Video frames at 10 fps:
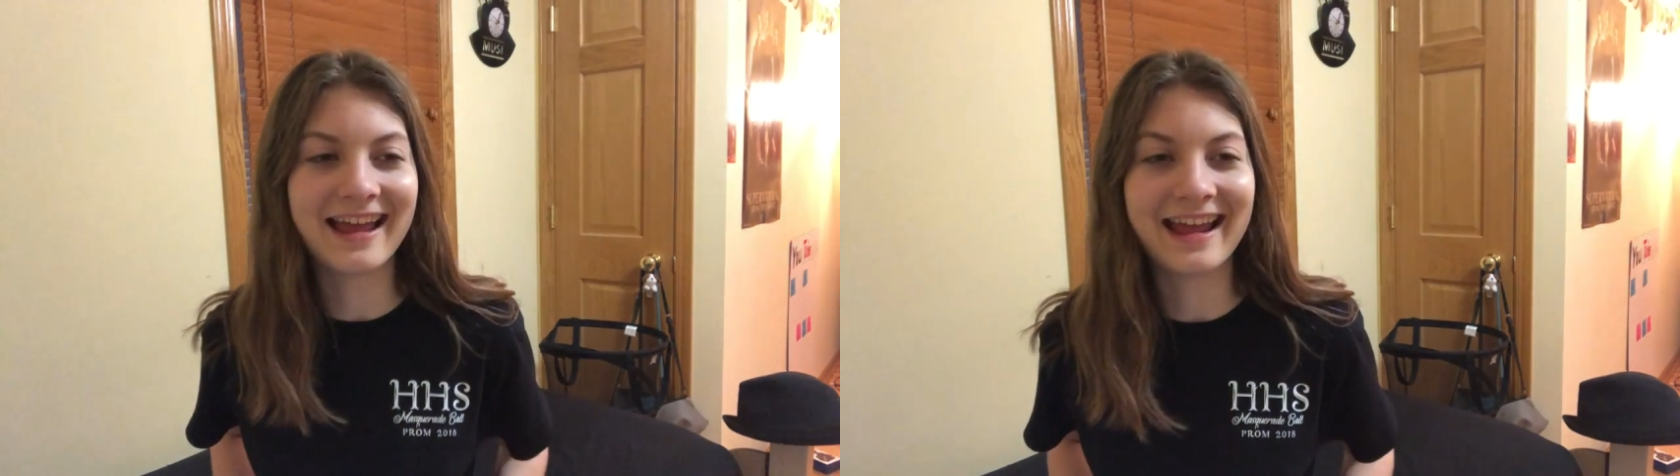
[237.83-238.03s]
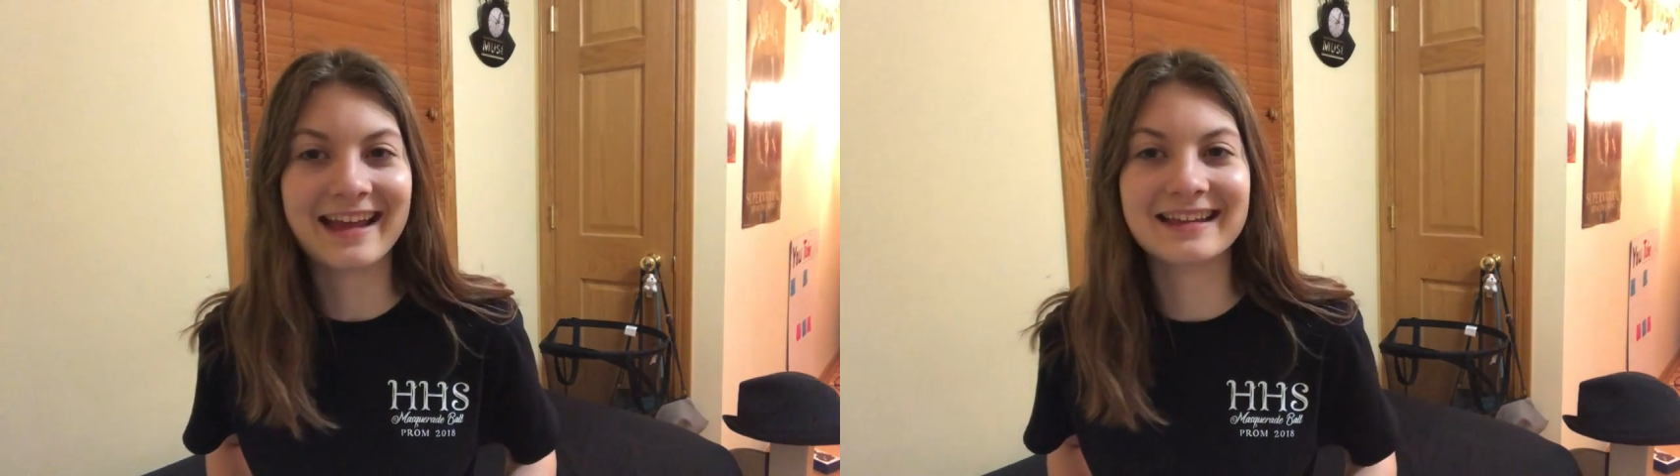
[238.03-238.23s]

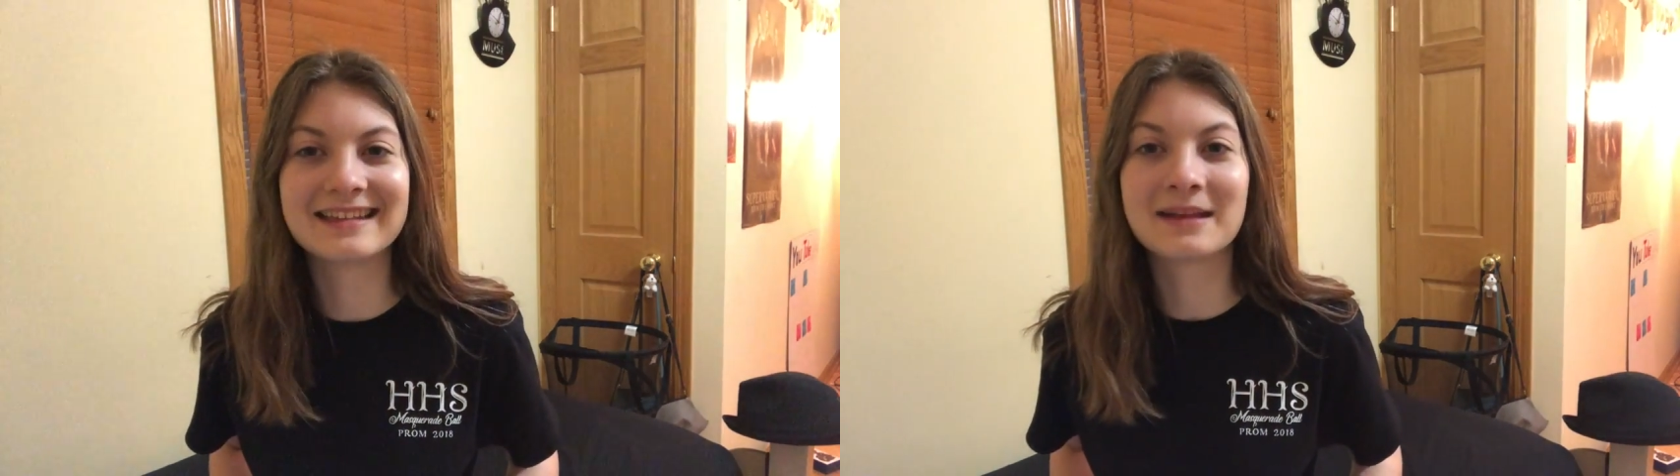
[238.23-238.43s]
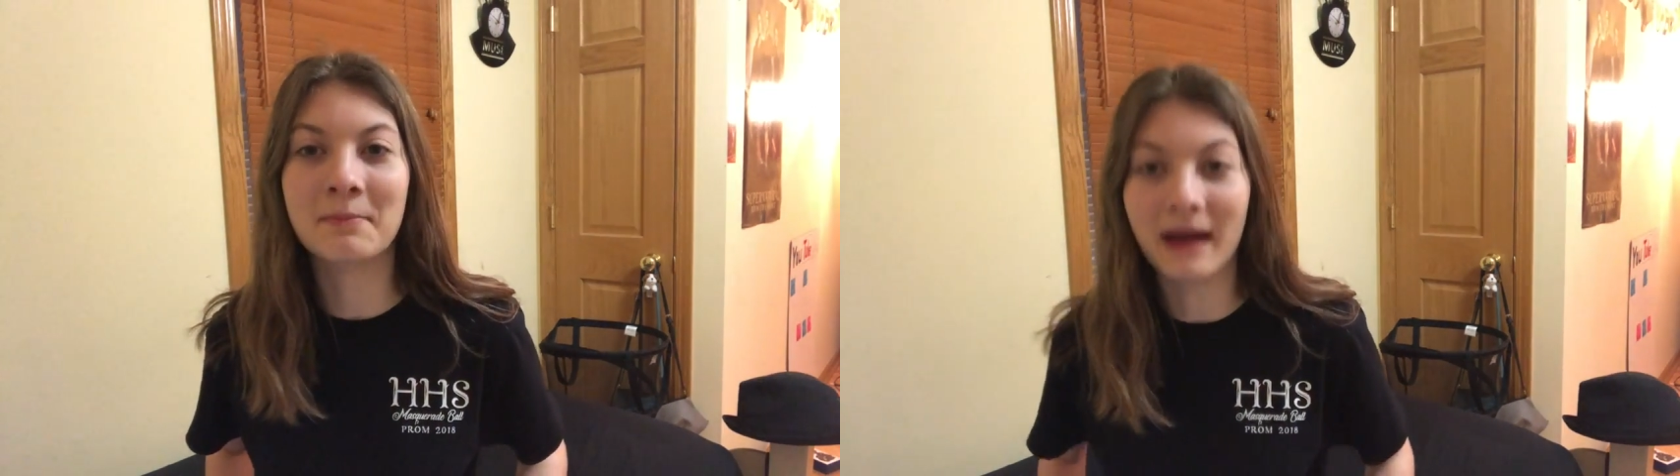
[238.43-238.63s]
And
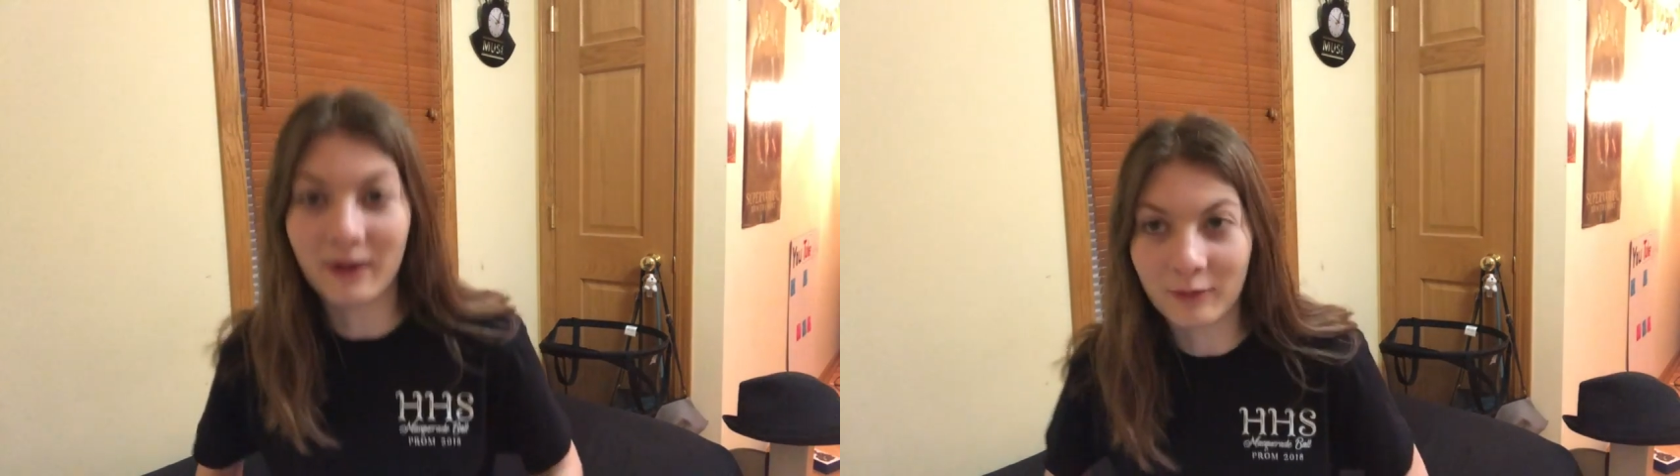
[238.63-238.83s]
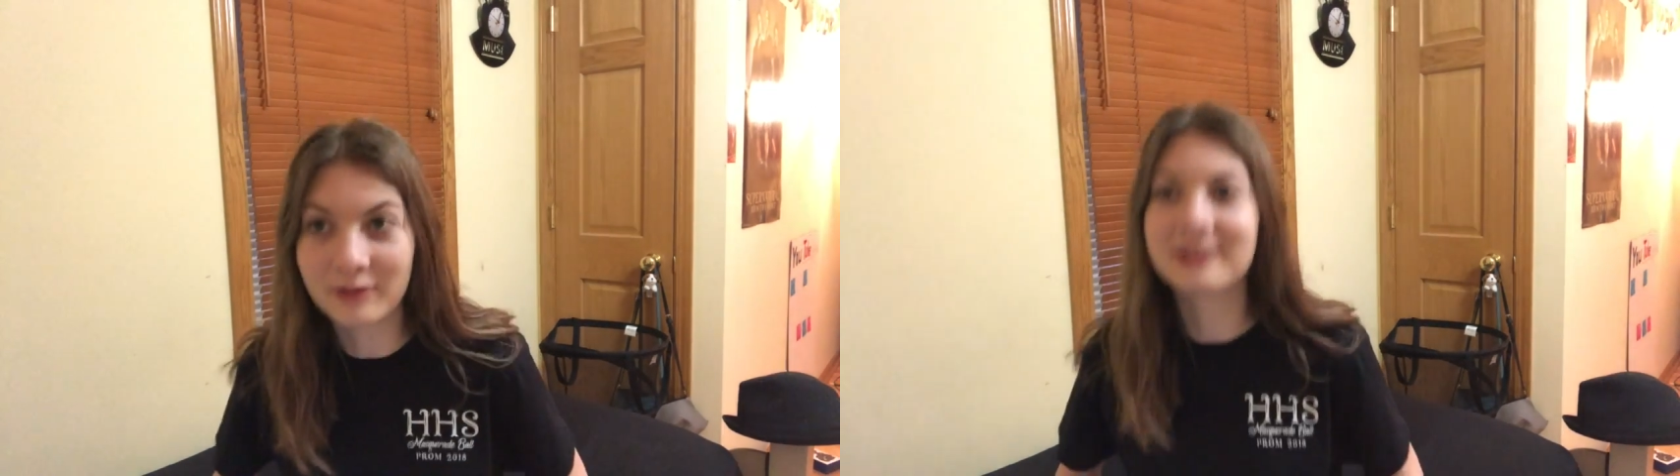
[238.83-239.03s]
it's
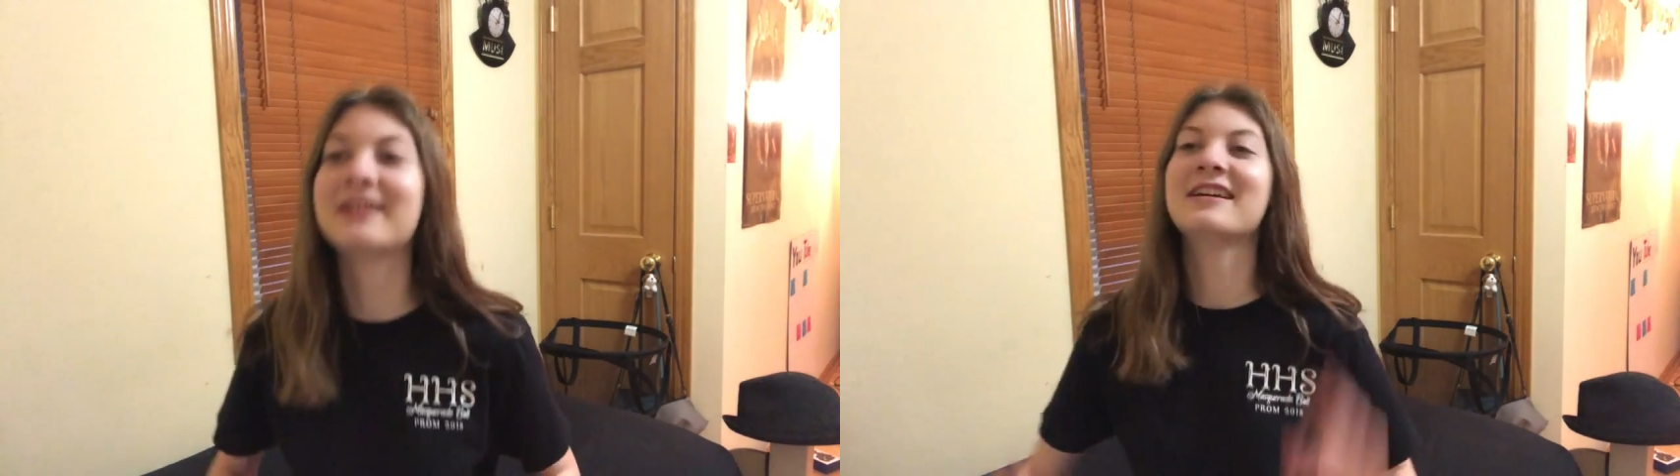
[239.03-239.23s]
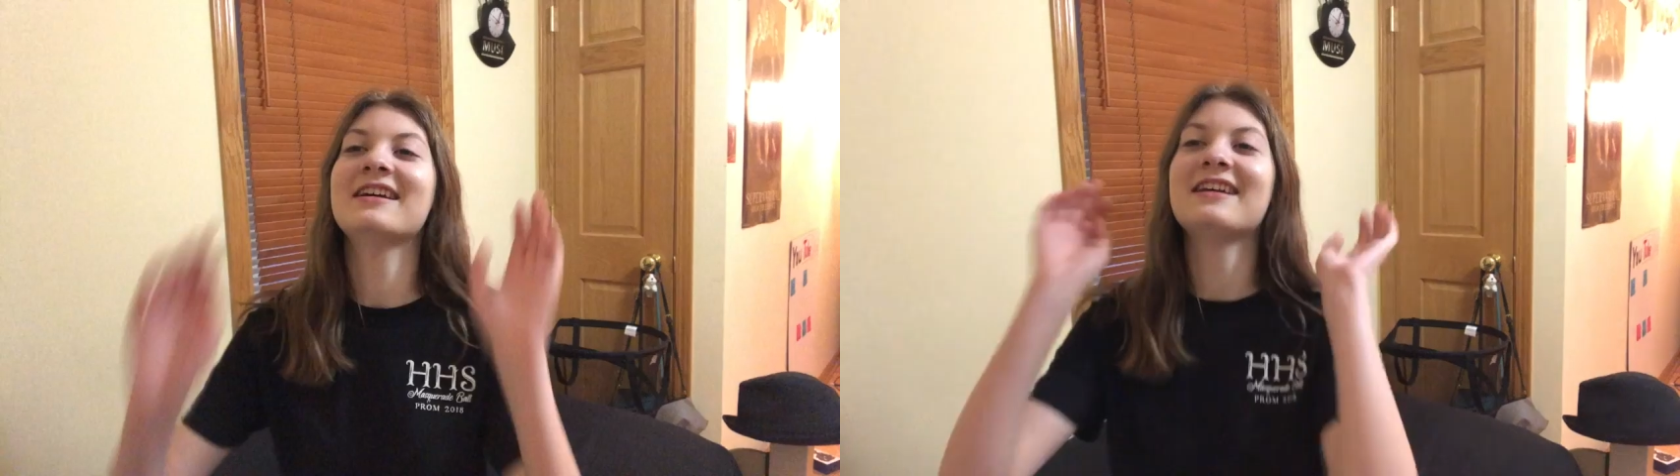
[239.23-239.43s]
about
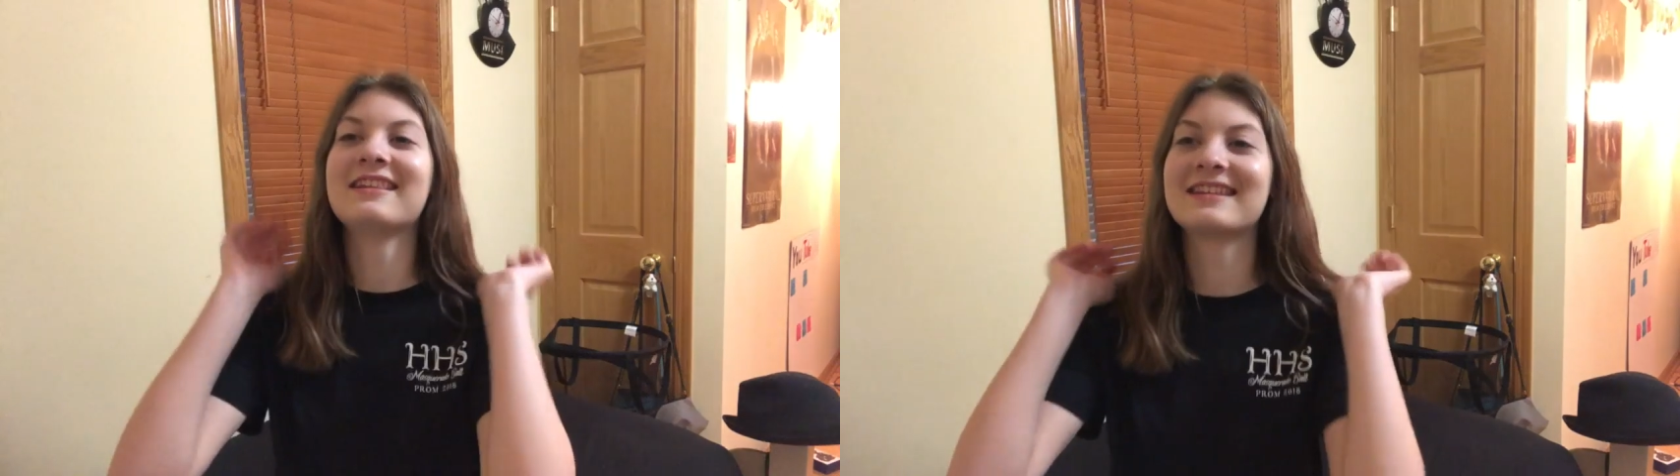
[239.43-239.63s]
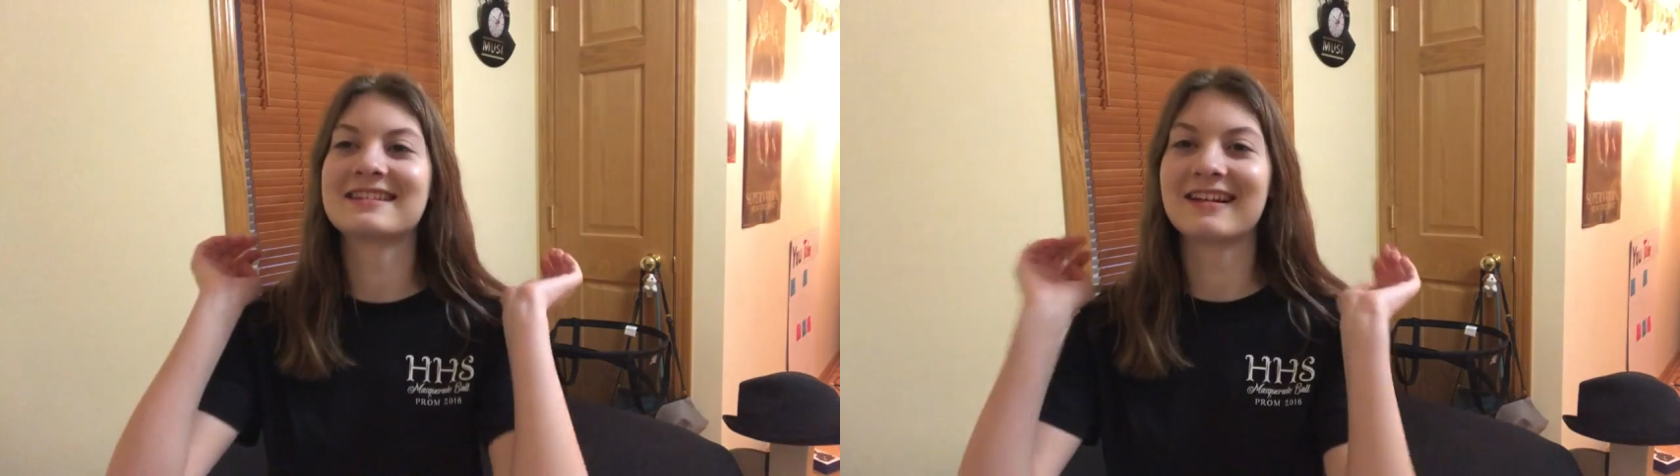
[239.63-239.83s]

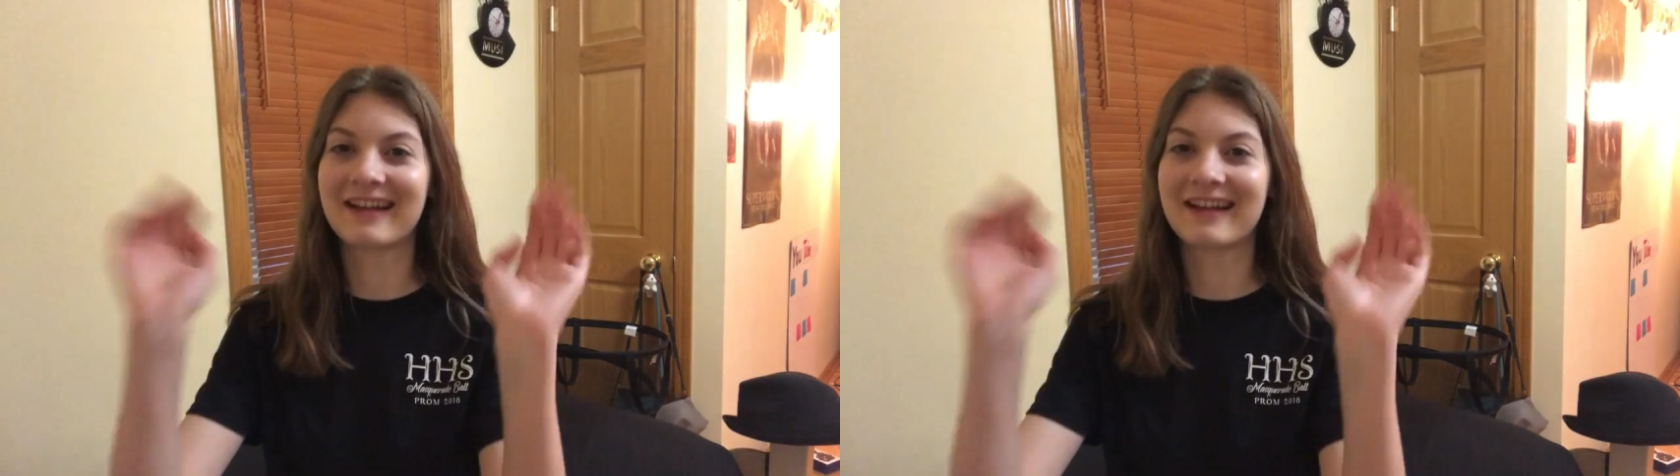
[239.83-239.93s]
this,